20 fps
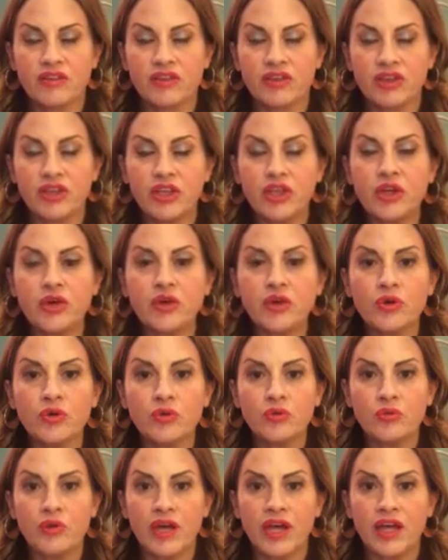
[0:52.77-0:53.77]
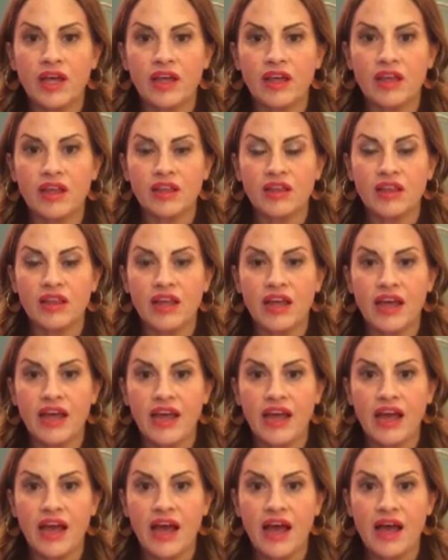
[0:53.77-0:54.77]
You will,
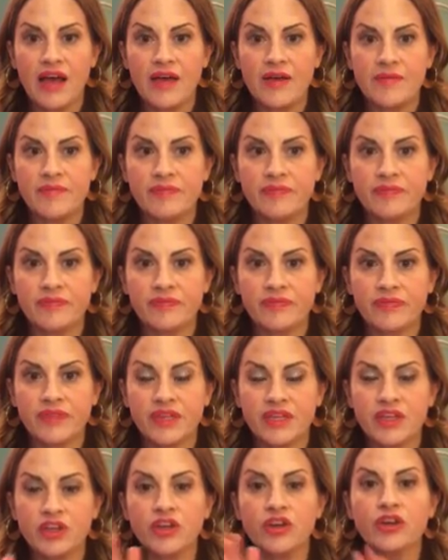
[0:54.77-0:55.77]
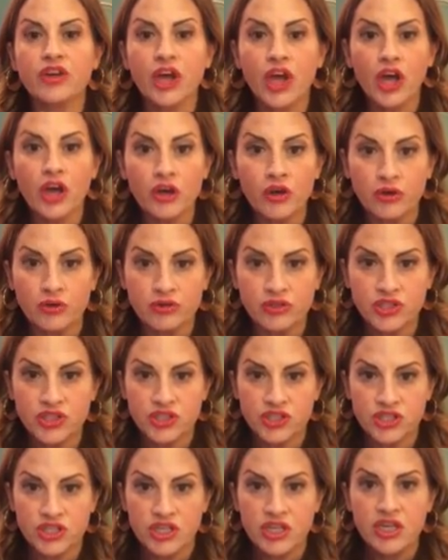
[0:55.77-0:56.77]
your
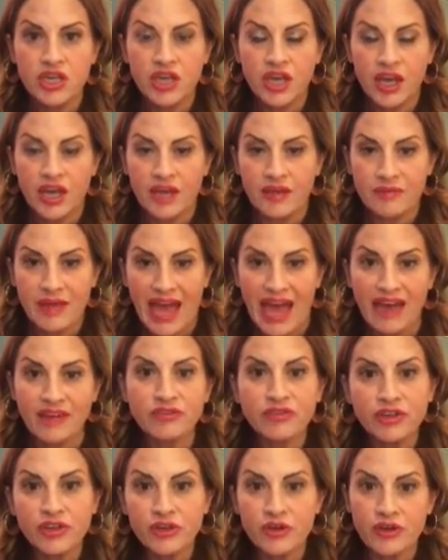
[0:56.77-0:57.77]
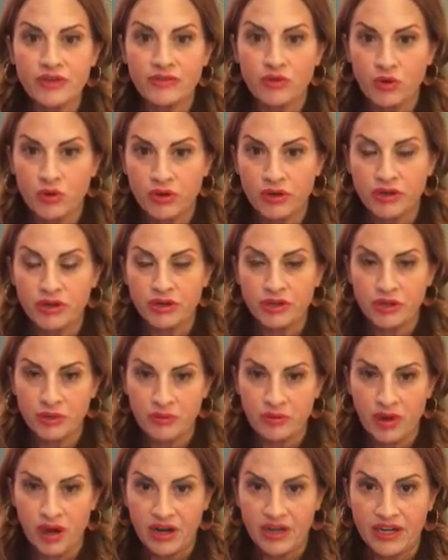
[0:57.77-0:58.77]
coach, after you have ordered your
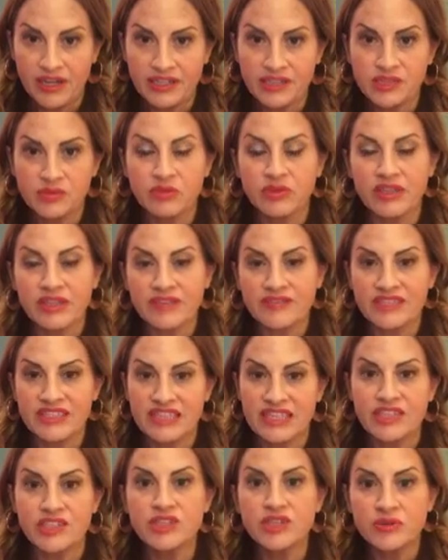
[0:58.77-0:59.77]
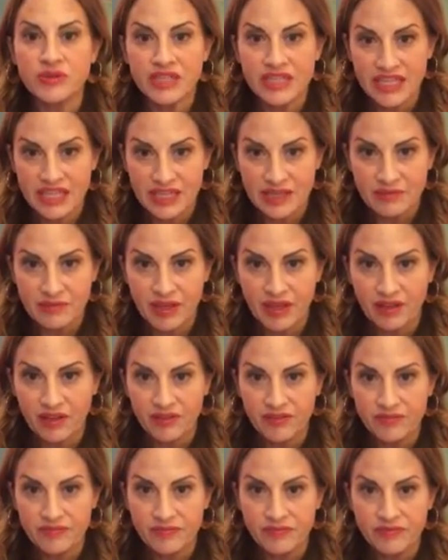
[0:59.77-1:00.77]
products, will have sent you an
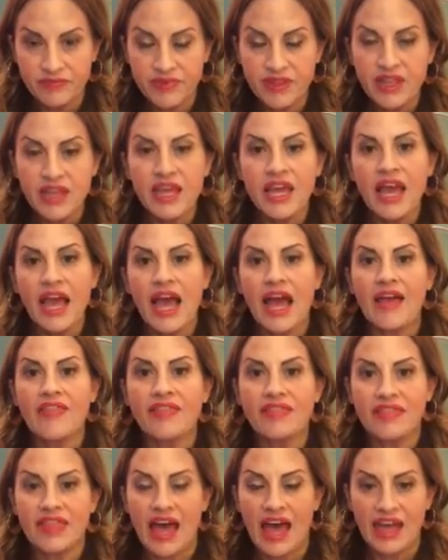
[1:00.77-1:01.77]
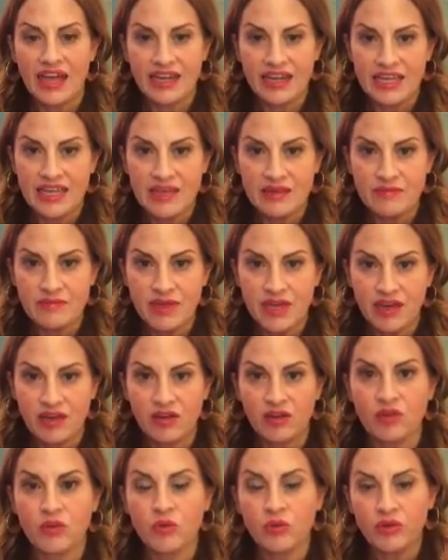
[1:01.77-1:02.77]
email, and that
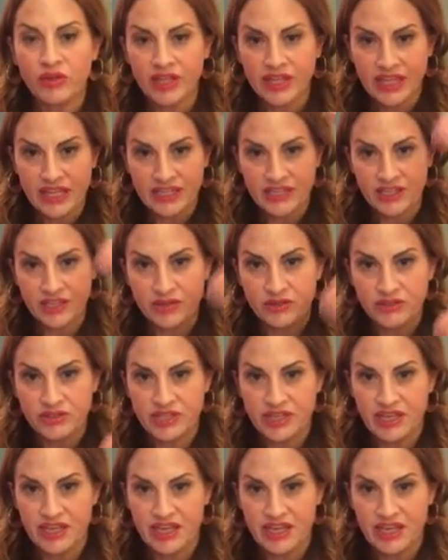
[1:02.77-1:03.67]
email will get you to